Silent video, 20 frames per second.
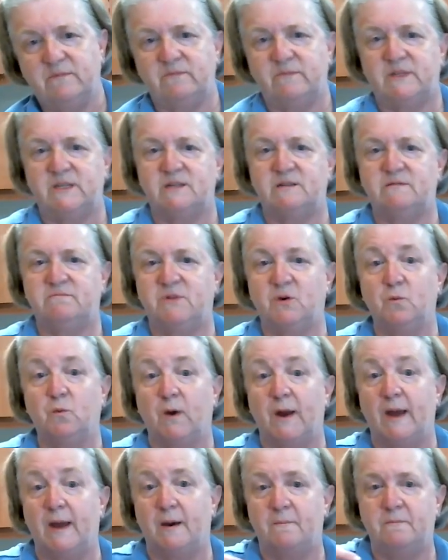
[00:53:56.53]
the
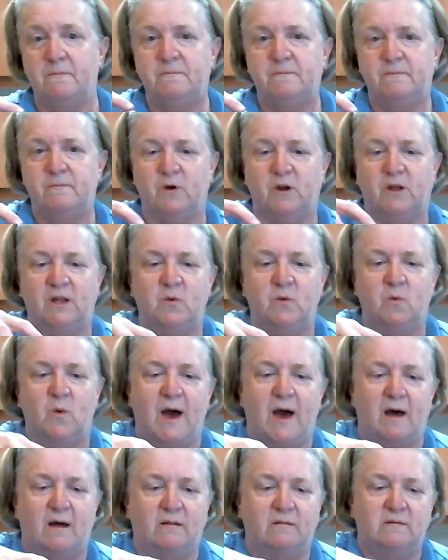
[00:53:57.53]
rim really
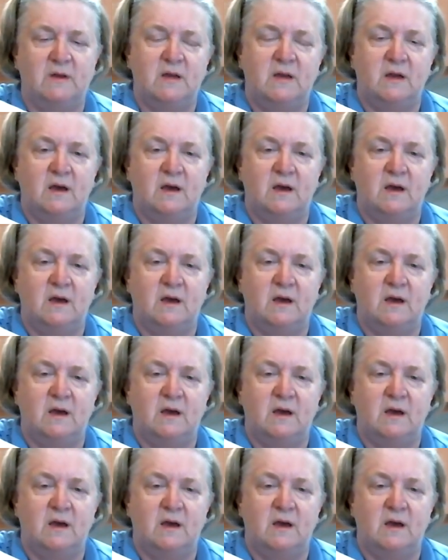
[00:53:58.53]
well.